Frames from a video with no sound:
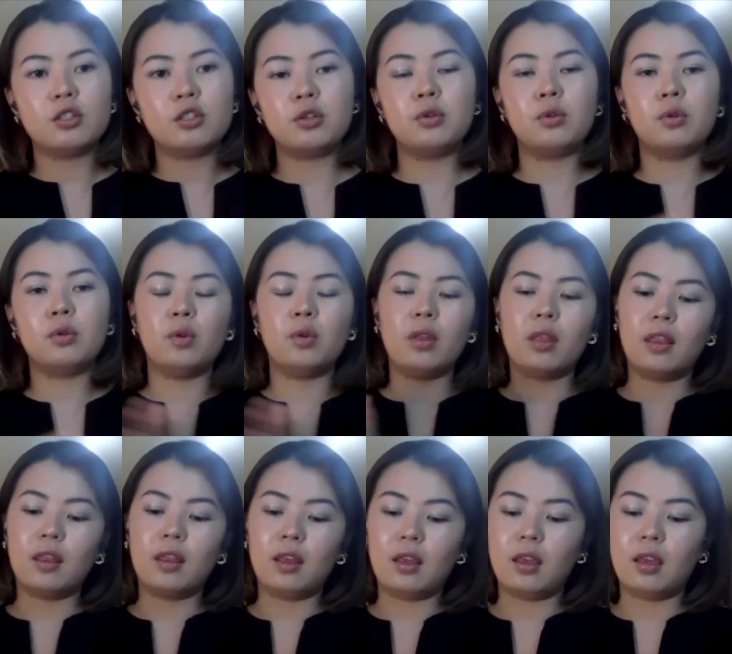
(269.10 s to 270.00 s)
to
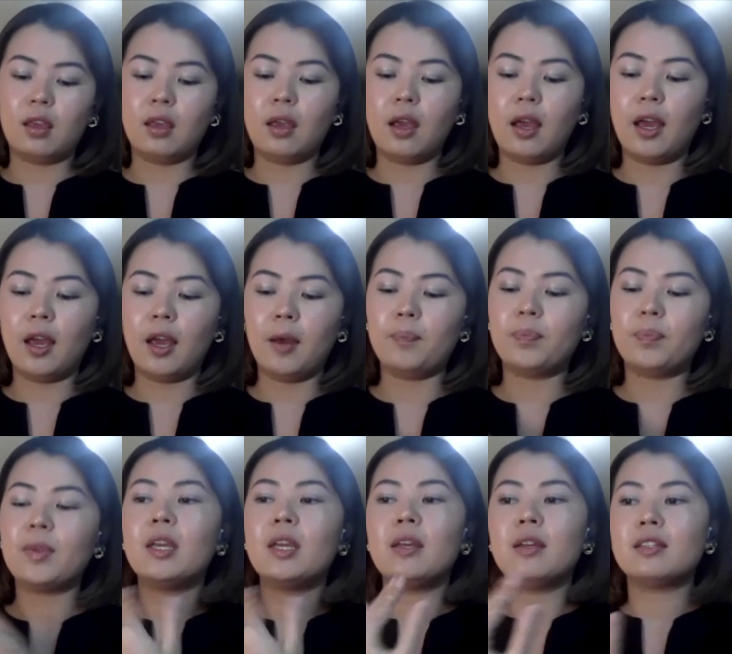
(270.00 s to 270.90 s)
the
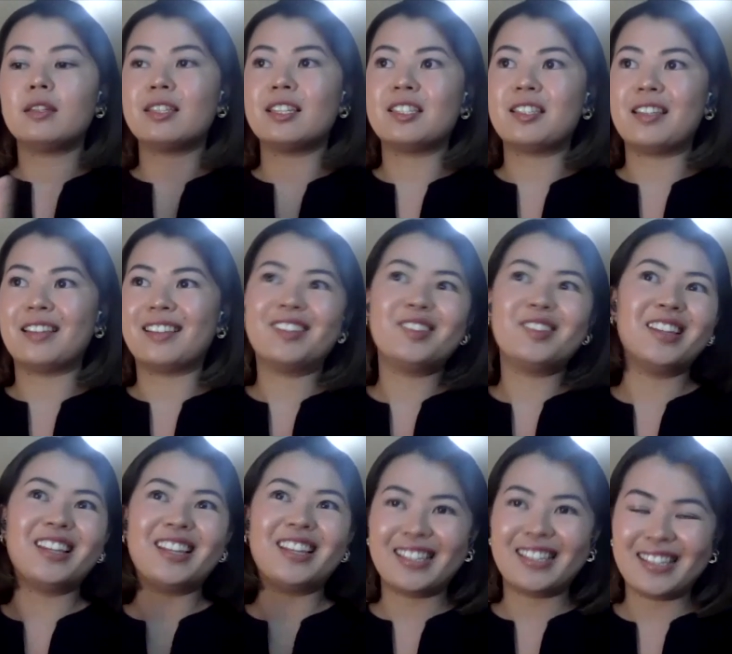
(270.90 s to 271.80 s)
um, the
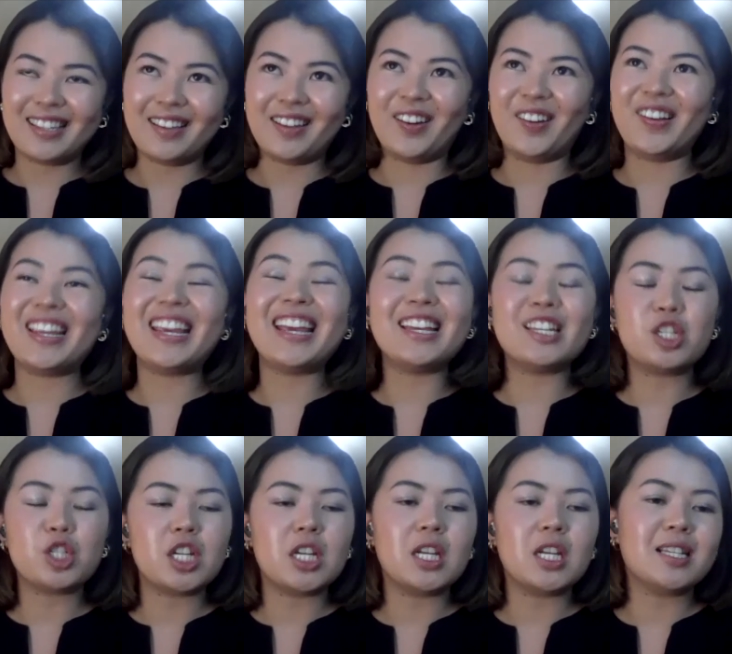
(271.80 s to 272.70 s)
you know,
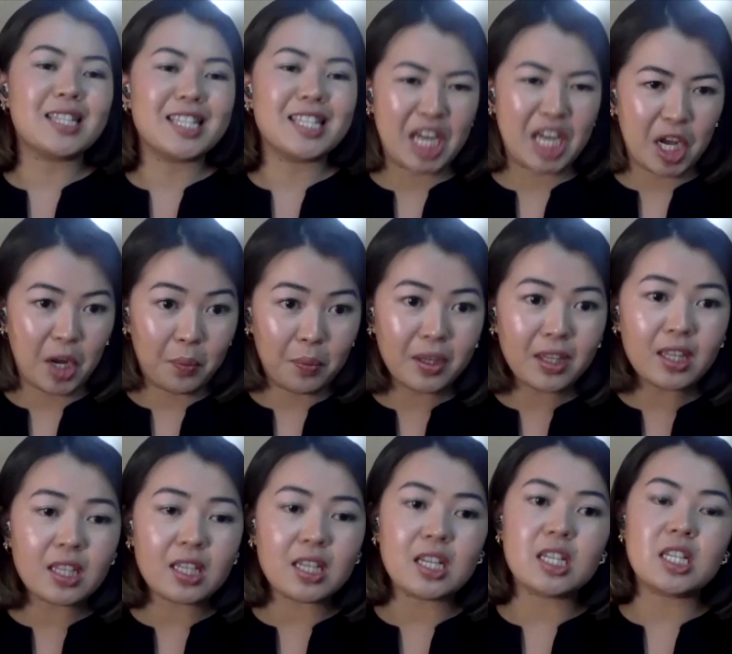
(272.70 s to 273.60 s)
ESG
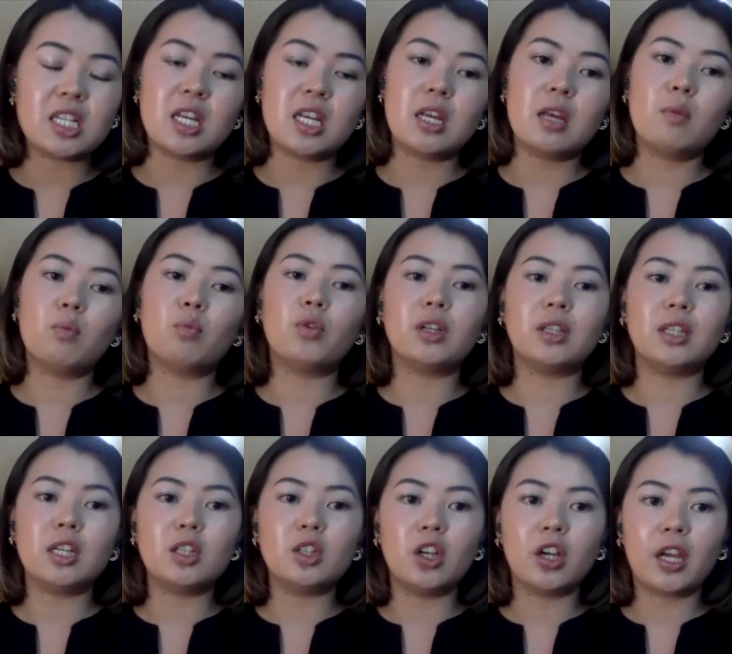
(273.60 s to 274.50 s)
sustainability team
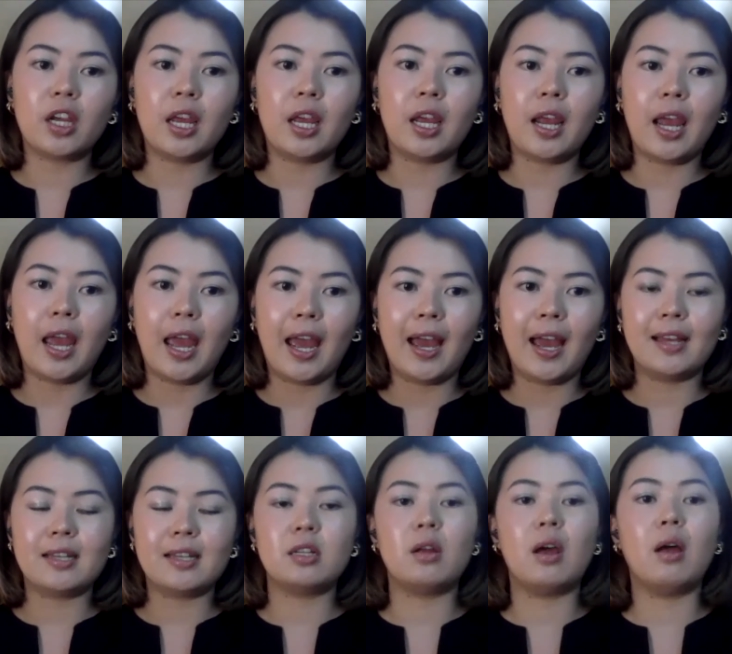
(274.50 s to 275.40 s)
really looking
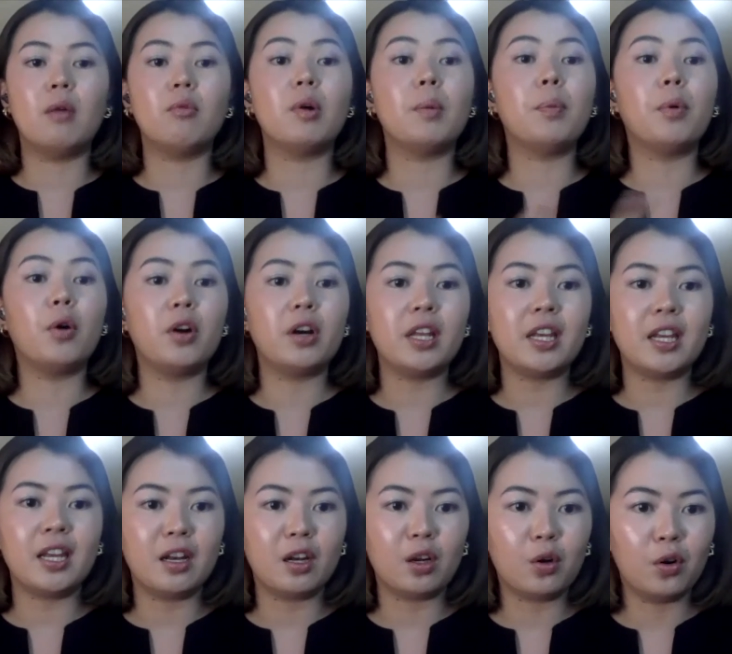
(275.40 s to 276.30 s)
at uh,
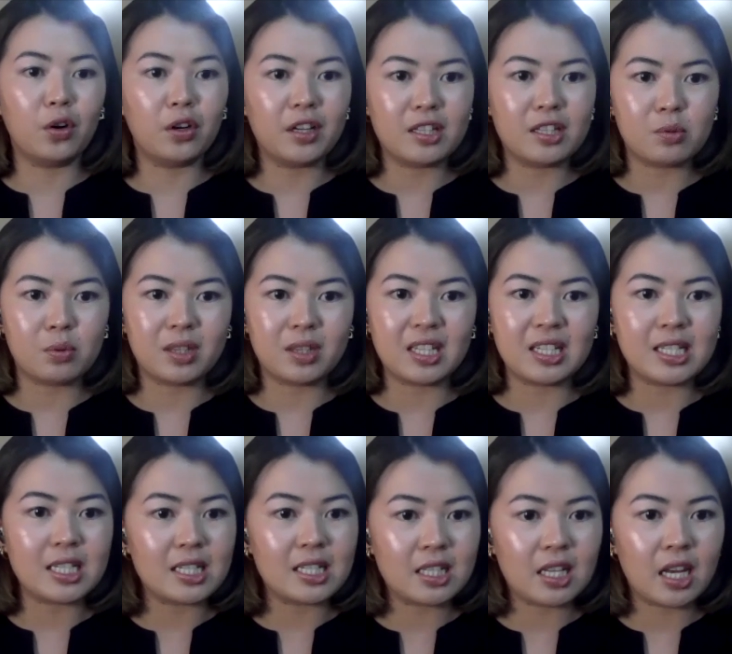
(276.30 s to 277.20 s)
reporting in accordance with the
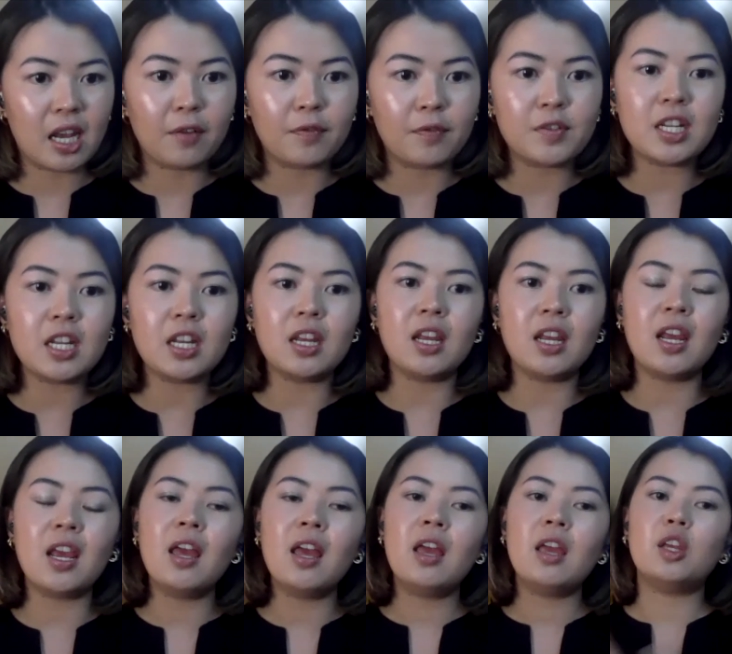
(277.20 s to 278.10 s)
TCFD,
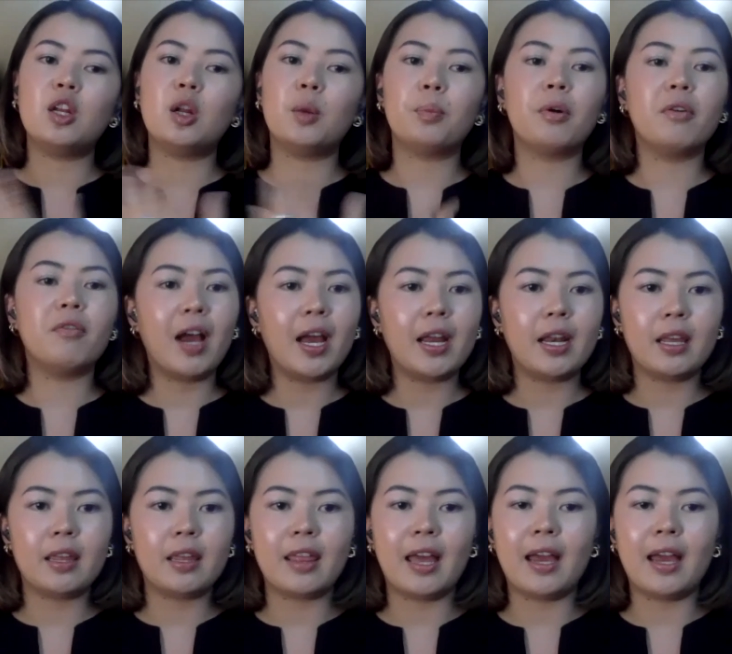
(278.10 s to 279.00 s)
you know,
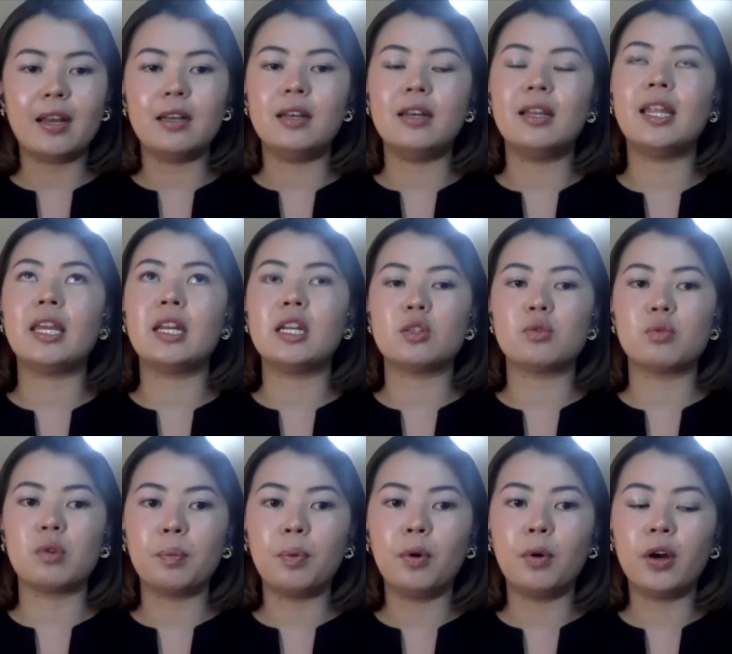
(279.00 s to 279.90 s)
providing that latest
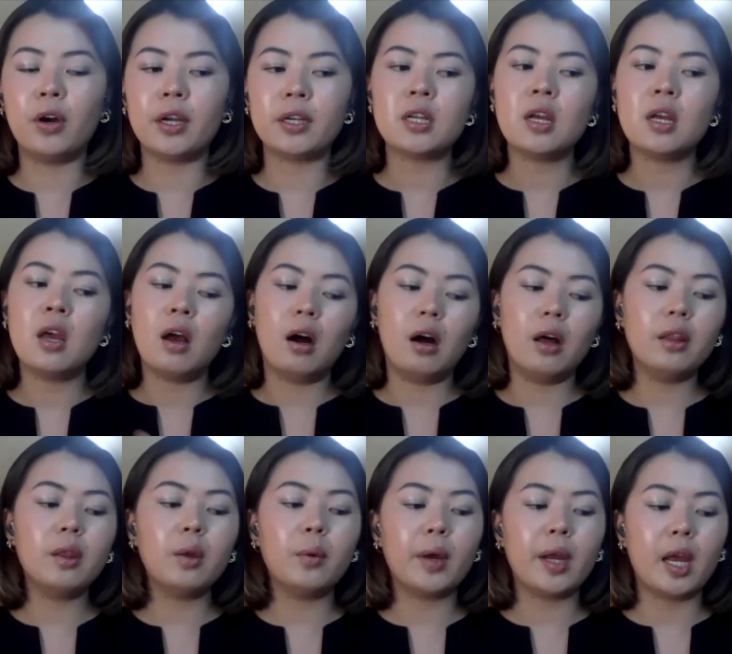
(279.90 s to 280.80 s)
report
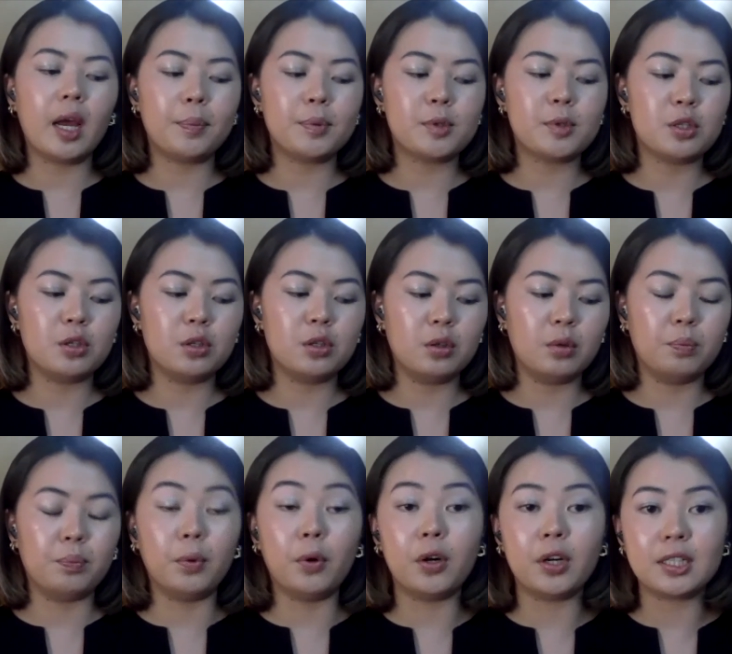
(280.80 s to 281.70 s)
all the way up to
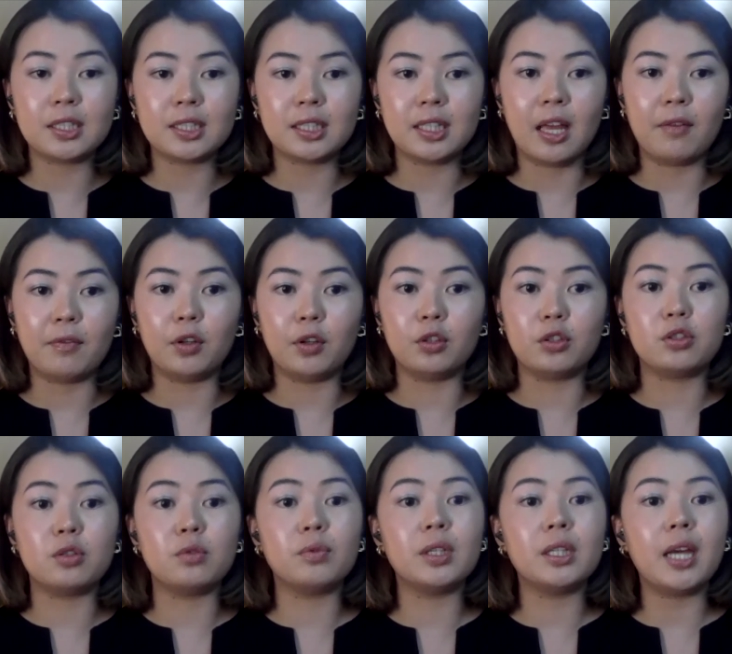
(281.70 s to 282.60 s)
board level
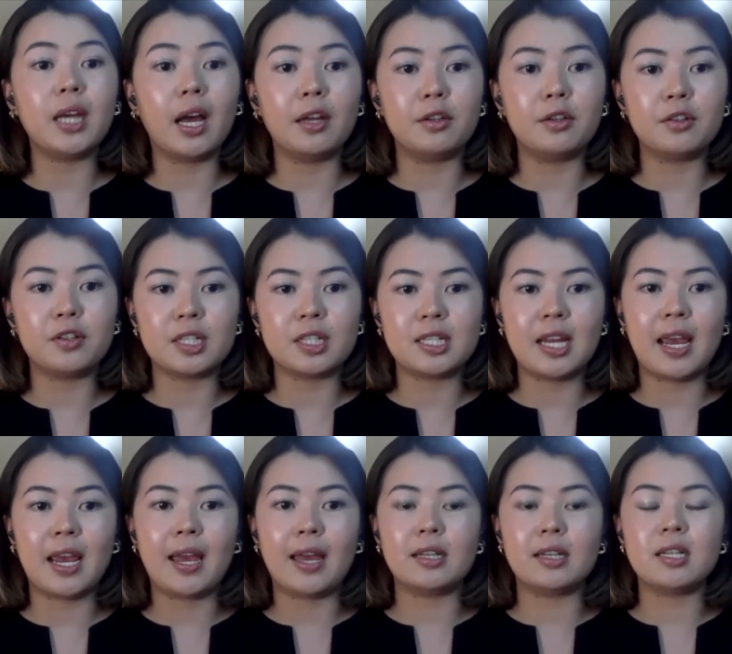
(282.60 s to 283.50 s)
to really
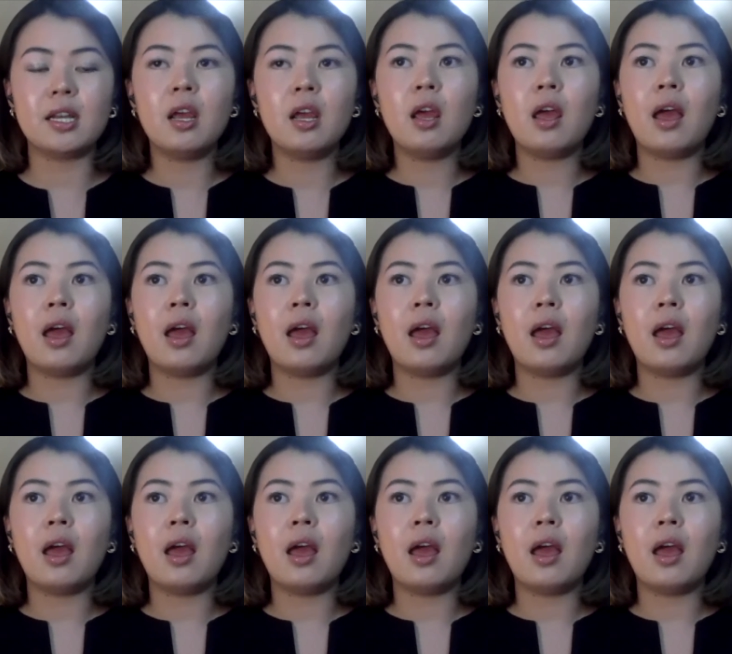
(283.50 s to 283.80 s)
understand